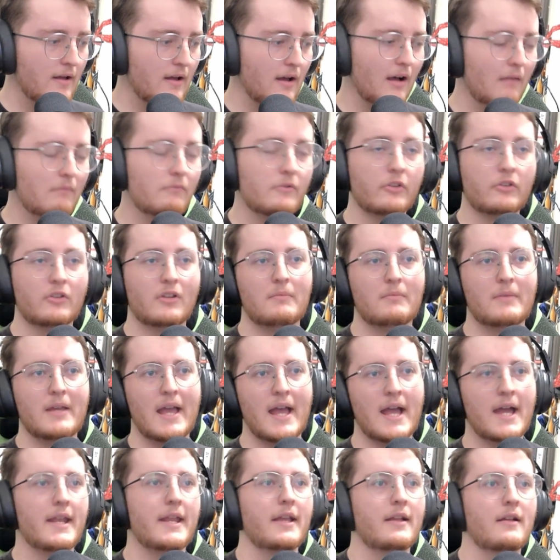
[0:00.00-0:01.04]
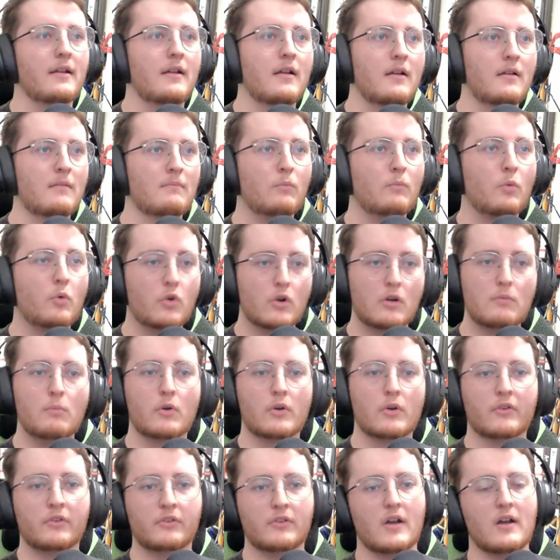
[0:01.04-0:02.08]
I'm just going to be adding more and more
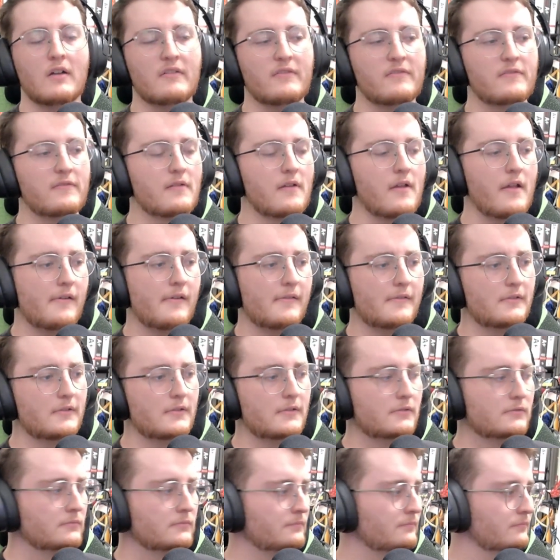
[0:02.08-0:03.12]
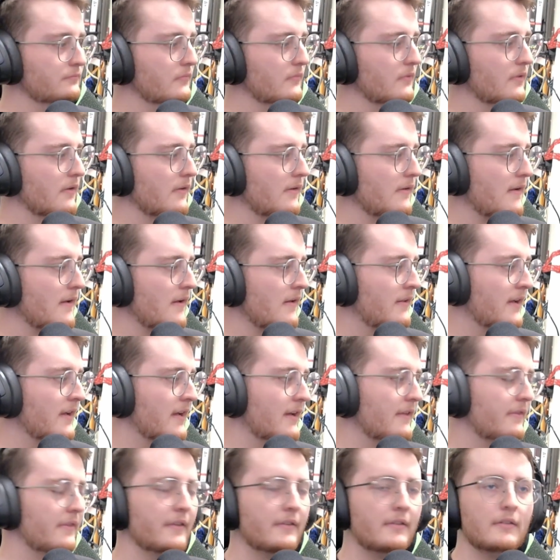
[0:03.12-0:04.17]
stuff.
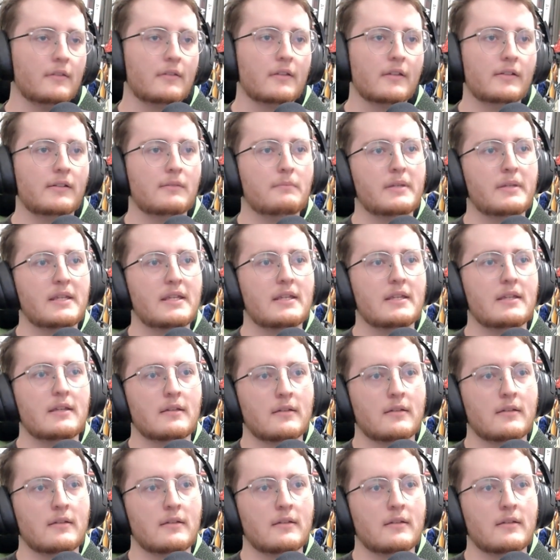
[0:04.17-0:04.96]
And this is going to be